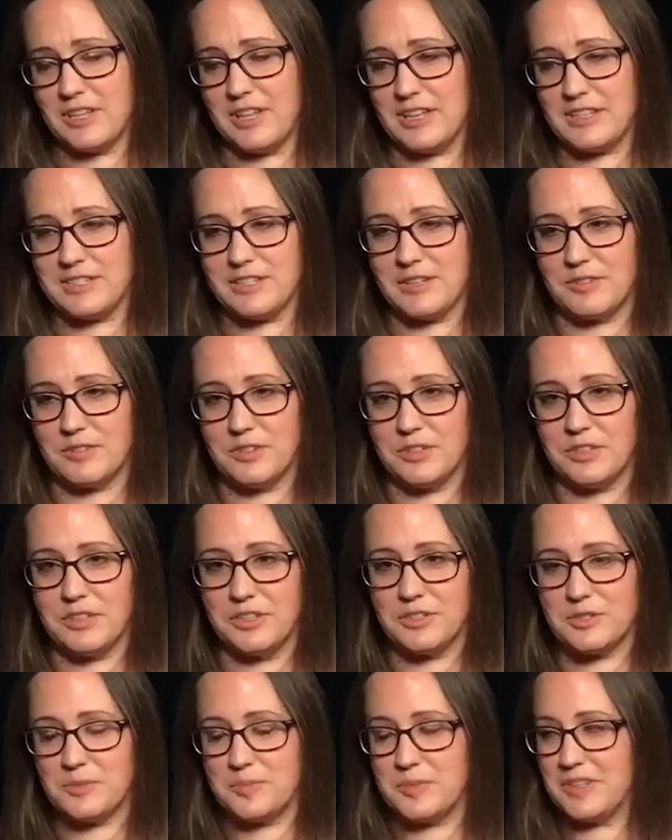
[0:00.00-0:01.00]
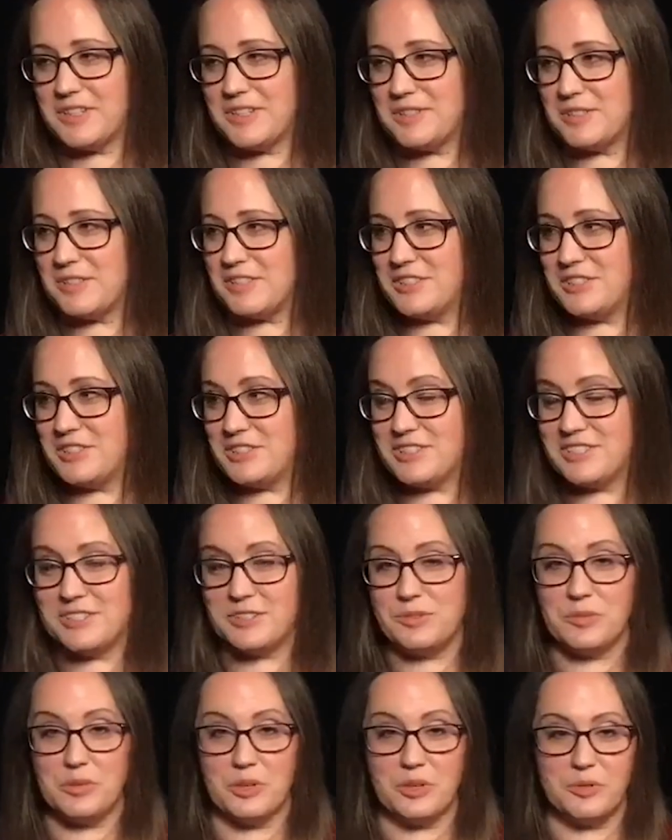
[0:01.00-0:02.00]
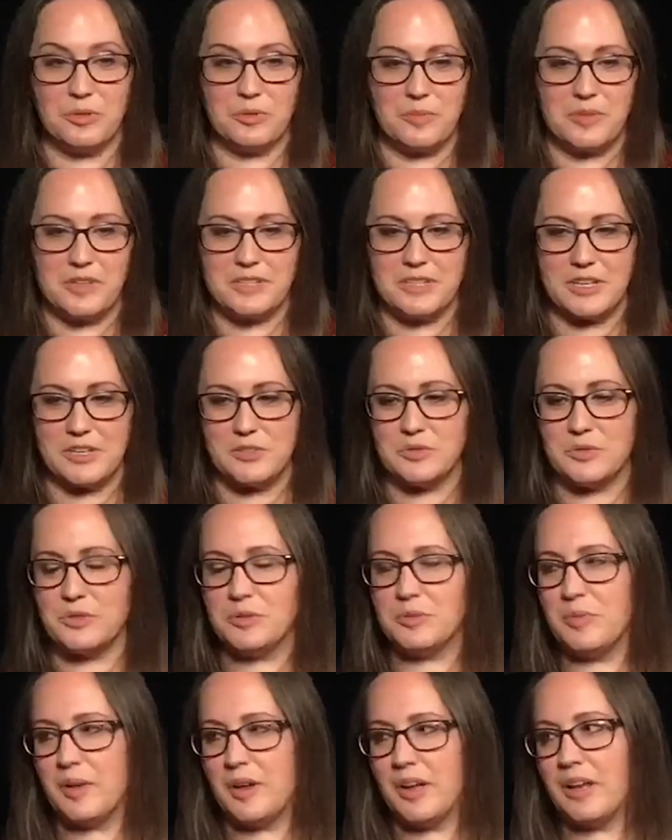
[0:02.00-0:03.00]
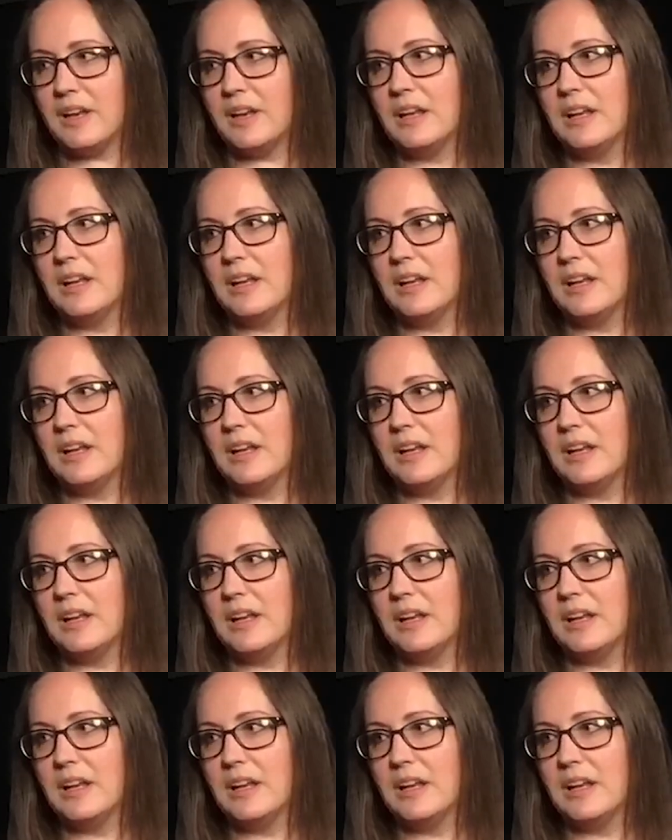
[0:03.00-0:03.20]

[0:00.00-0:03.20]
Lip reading: last several years because it just didn't work with my schedule, but